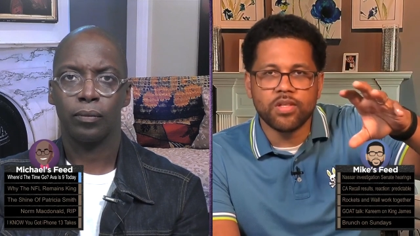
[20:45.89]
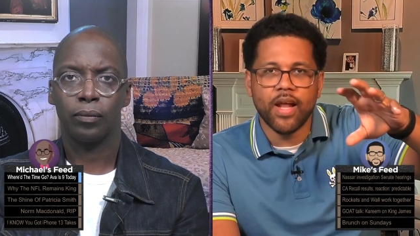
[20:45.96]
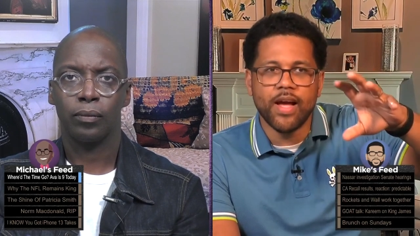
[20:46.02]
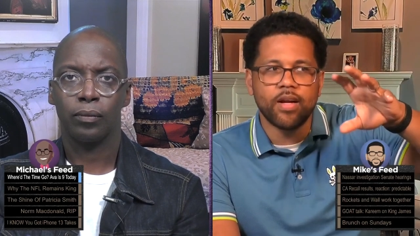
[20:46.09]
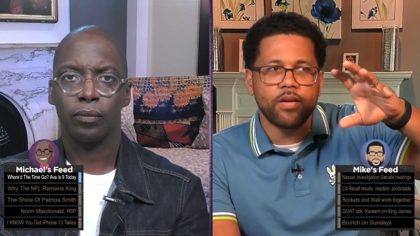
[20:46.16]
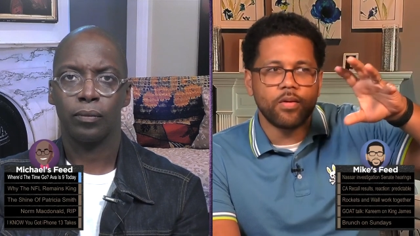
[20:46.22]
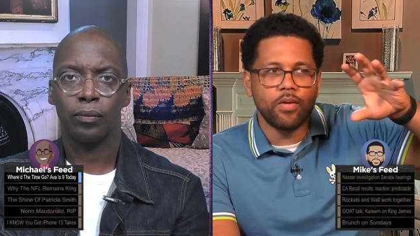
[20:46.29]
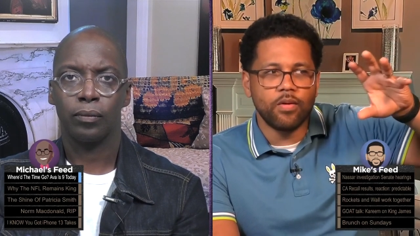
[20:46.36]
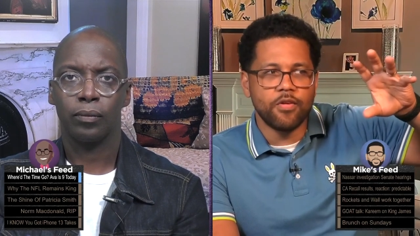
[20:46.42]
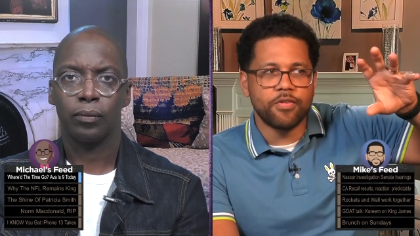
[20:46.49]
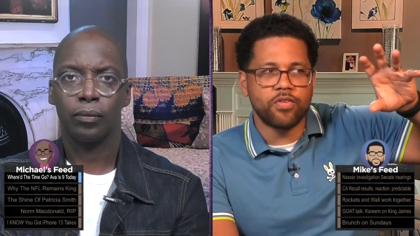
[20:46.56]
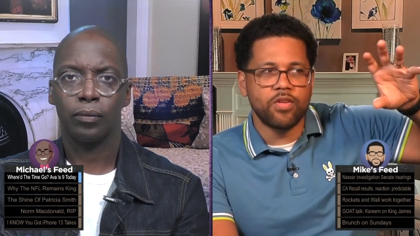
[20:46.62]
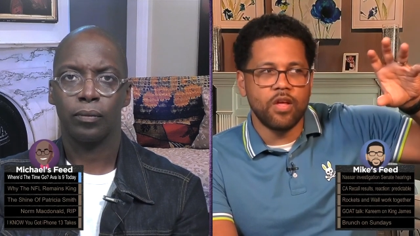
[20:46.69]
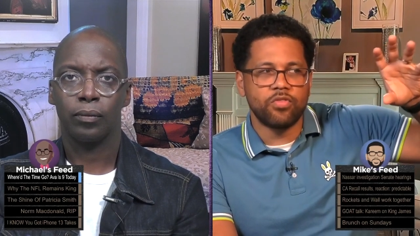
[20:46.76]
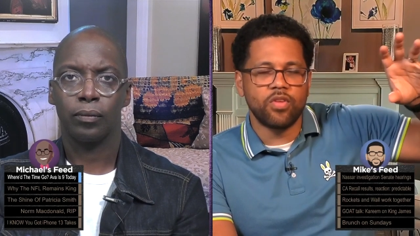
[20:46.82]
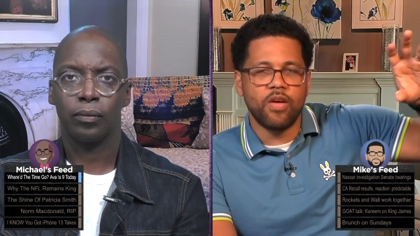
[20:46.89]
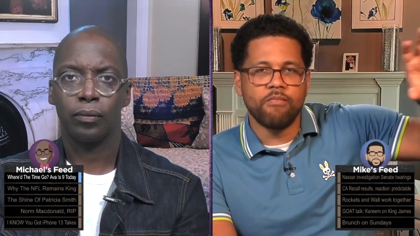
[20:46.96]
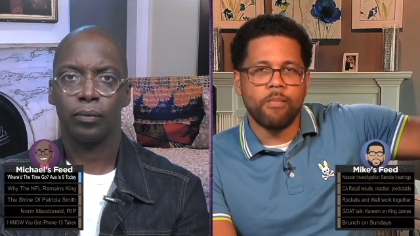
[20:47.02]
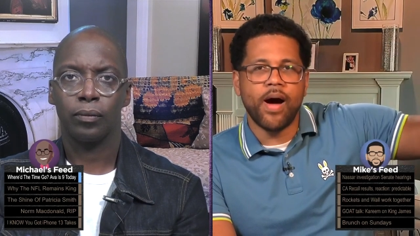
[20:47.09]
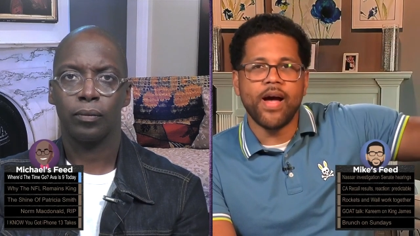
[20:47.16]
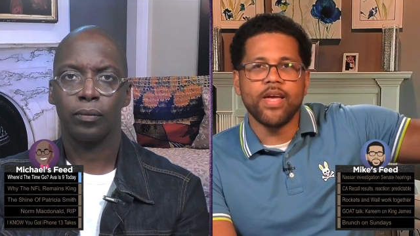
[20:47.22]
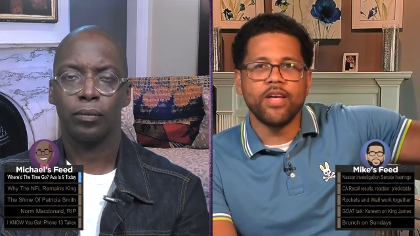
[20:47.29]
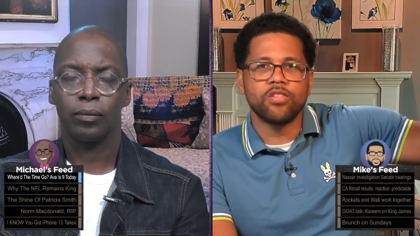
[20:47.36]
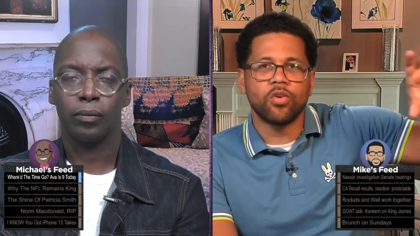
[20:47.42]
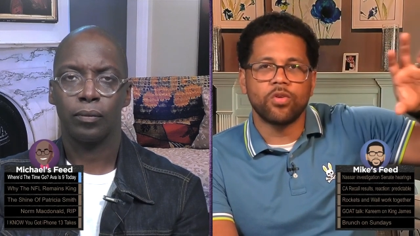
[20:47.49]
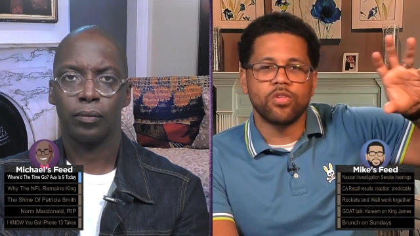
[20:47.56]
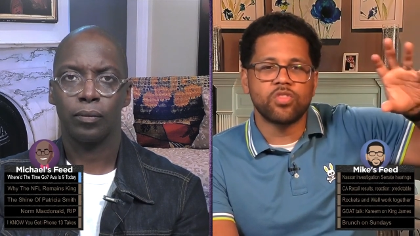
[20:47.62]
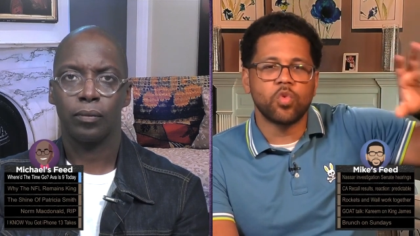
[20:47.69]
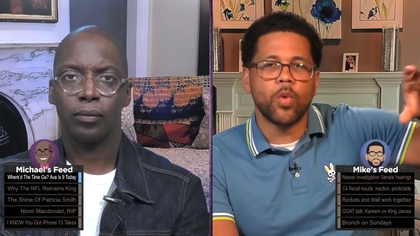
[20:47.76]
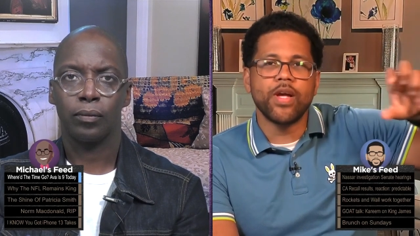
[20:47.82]
Speaker 1: Like, if, if, if Maya is on
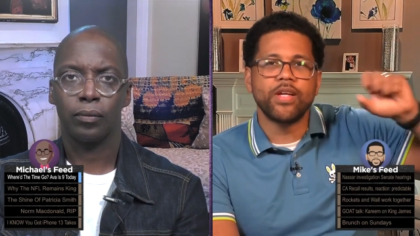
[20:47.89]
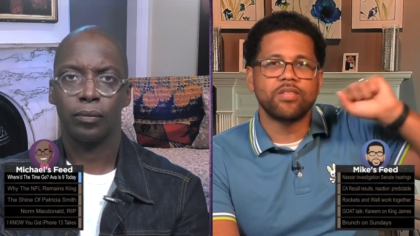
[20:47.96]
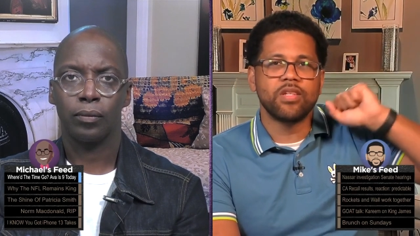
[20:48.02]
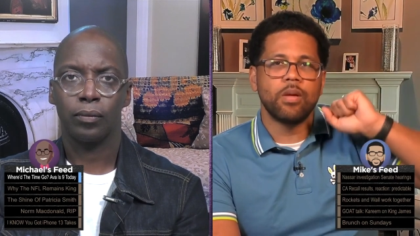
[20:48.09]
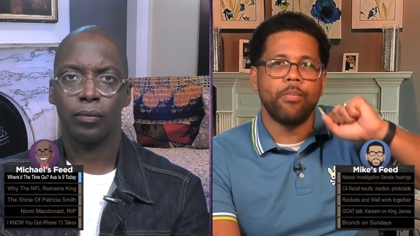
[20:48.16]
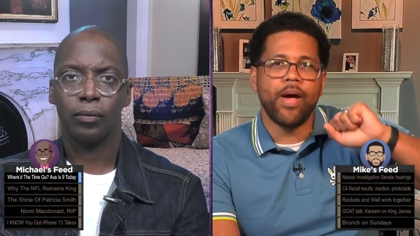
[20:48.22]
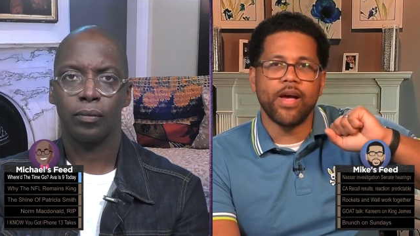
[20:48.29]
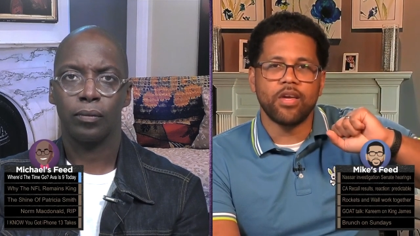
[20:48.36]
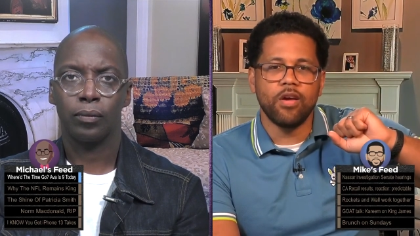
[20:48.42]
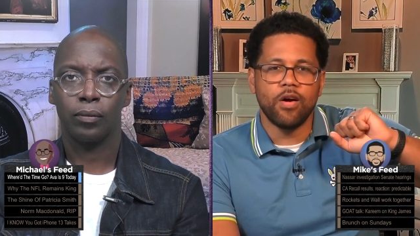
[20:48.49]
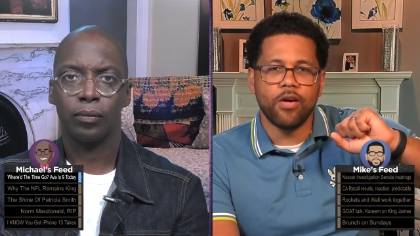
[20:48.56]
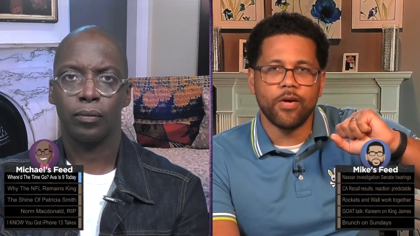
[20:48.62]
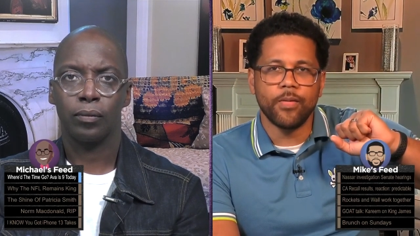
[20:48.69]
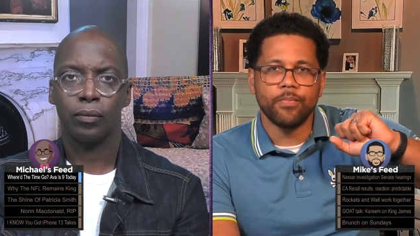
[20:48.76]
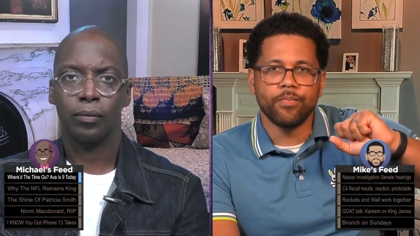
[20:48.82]
the swings in the backyard,